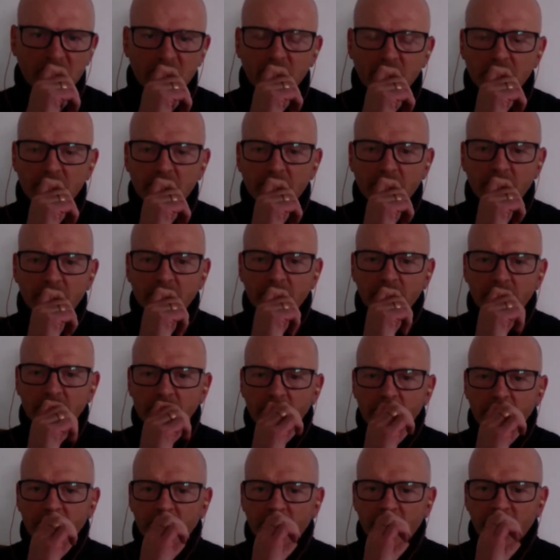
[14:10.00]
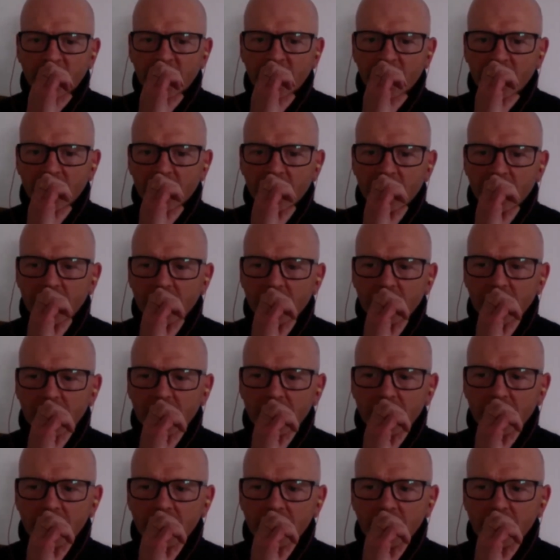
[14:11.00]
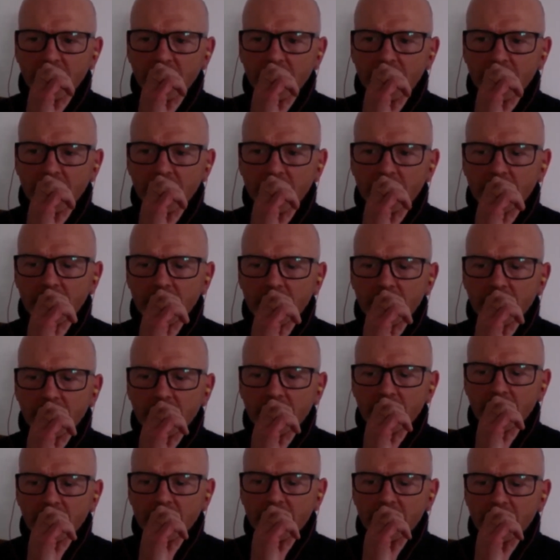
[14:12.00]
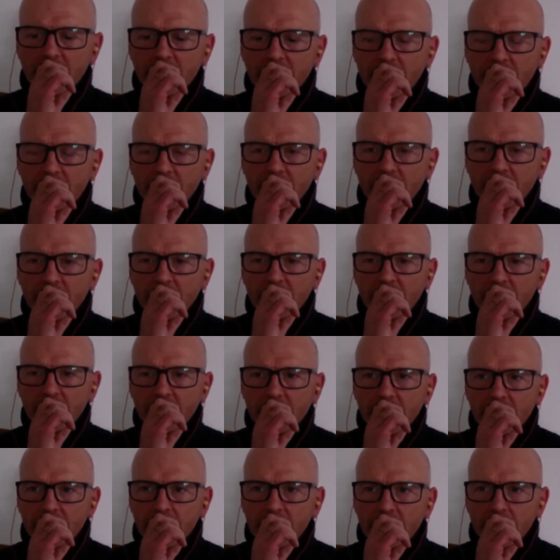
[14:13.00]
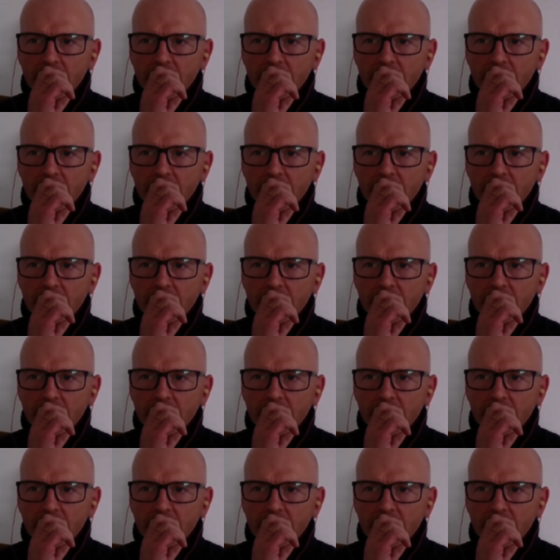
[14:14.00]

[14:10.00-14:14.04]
different, Scott, I don't know if you can add to the.